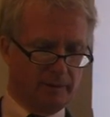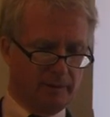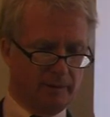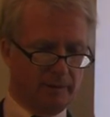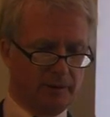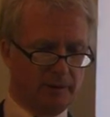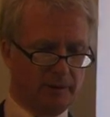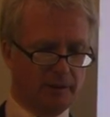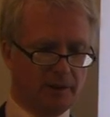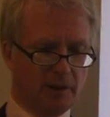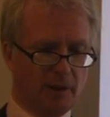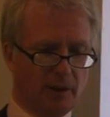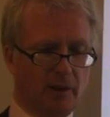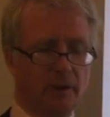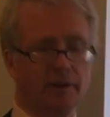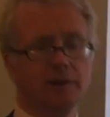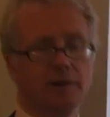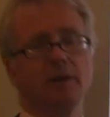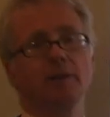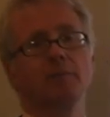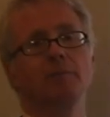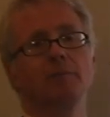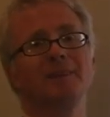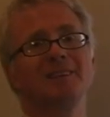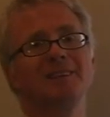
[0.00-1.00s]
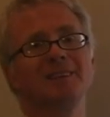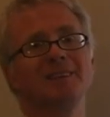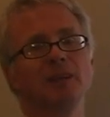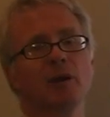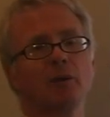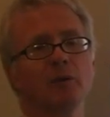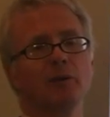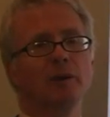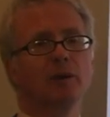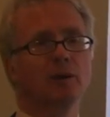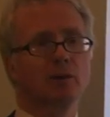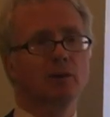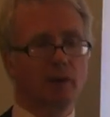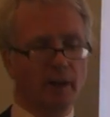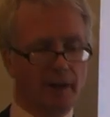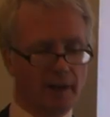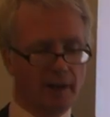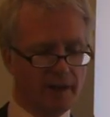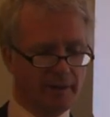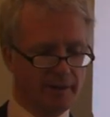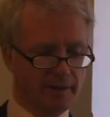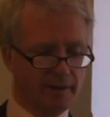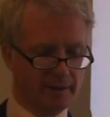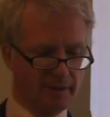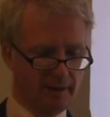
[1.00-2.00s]
Scholarship is so
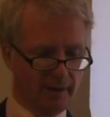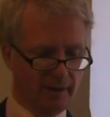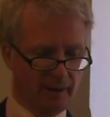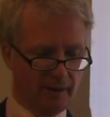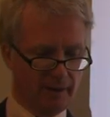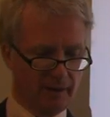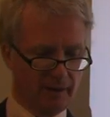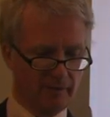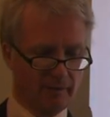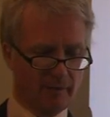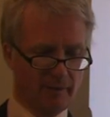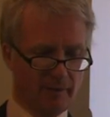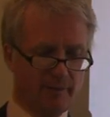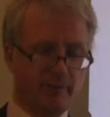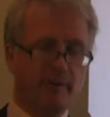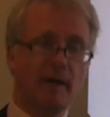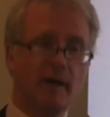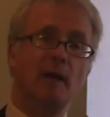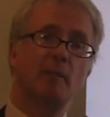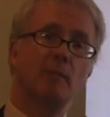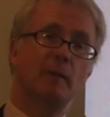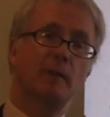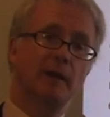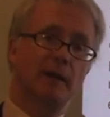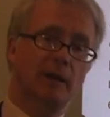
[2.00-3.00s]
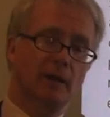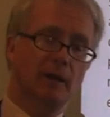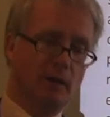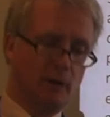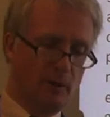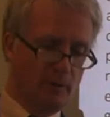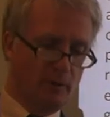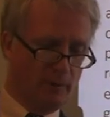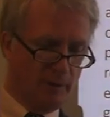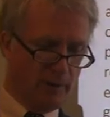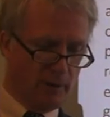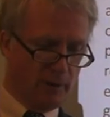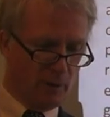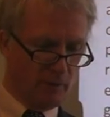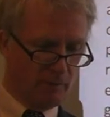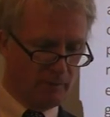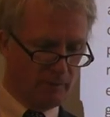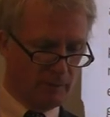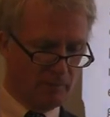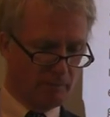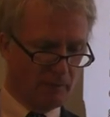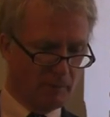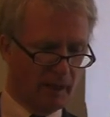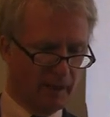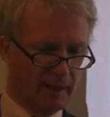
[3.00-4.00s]
ingrained in the fabric of the
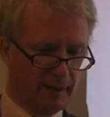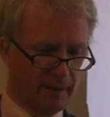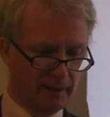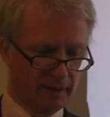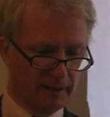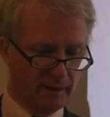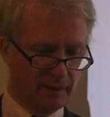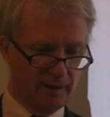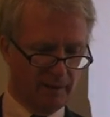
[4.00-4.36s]
human mind